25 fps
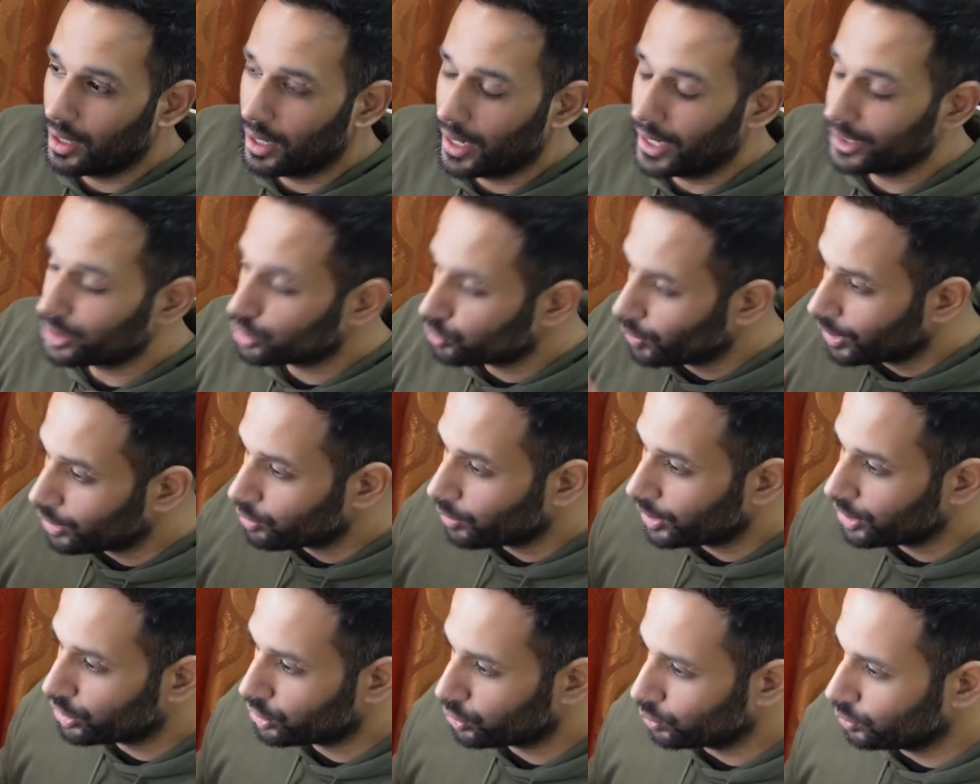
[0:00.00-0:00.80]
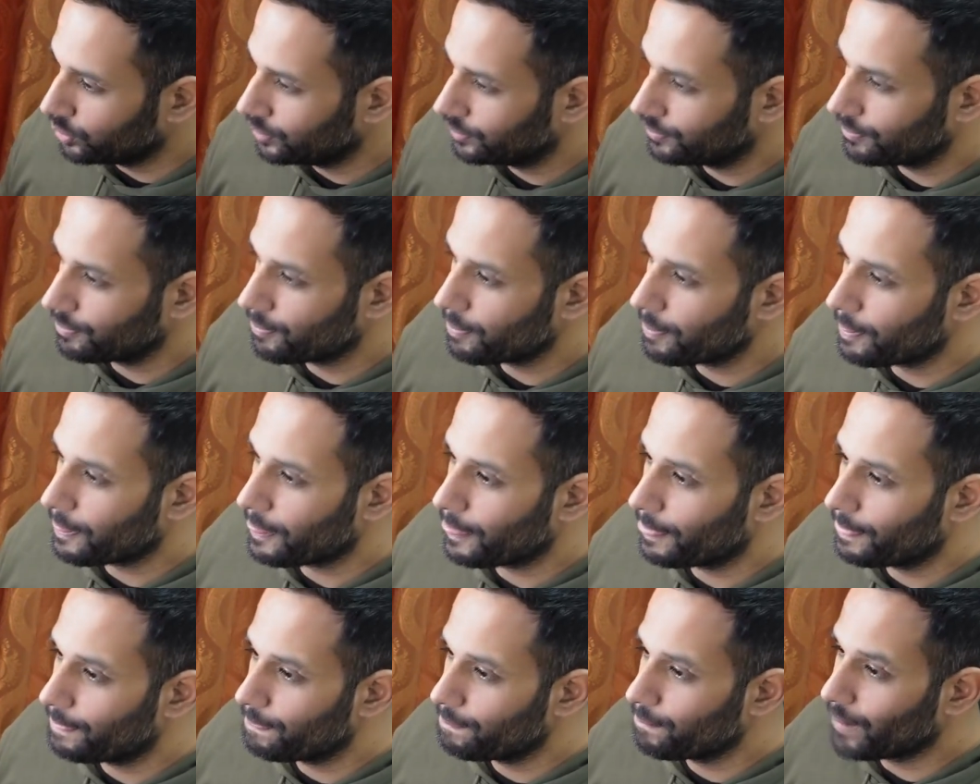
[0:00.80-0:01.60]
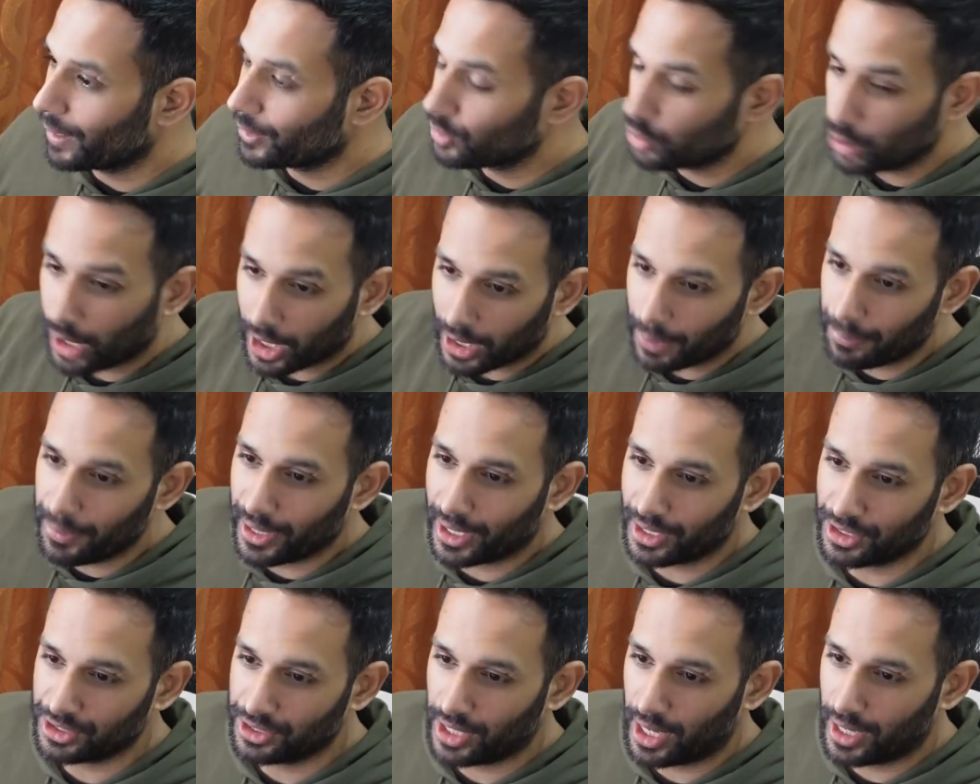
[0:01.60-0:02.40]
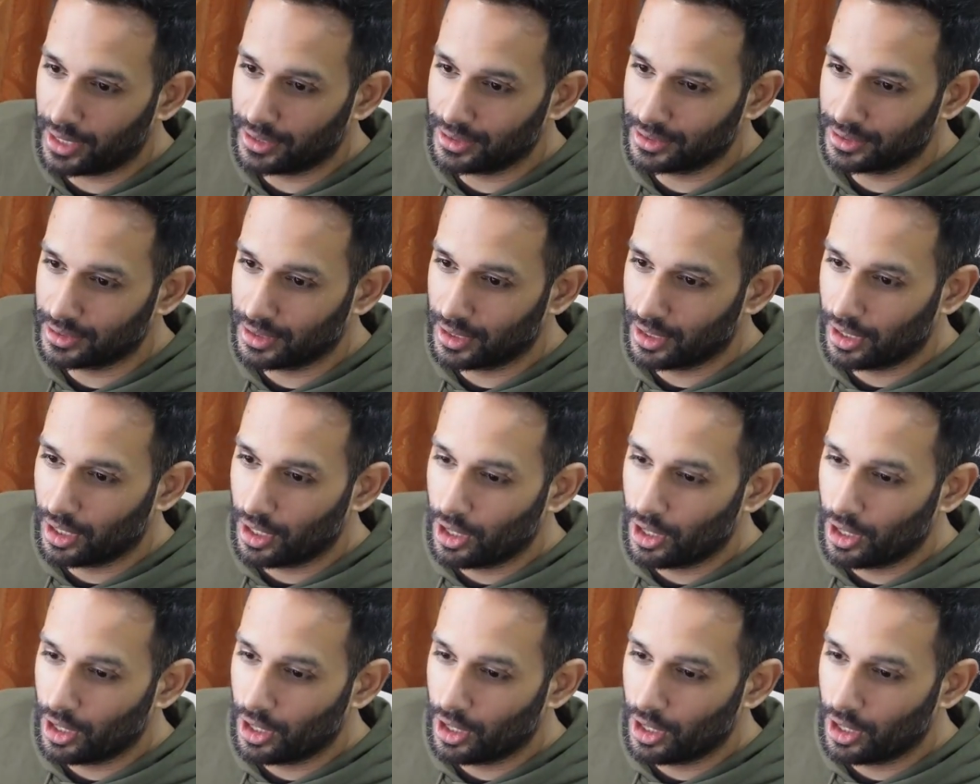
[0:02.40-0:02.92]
It's 2022, and you got to make a change.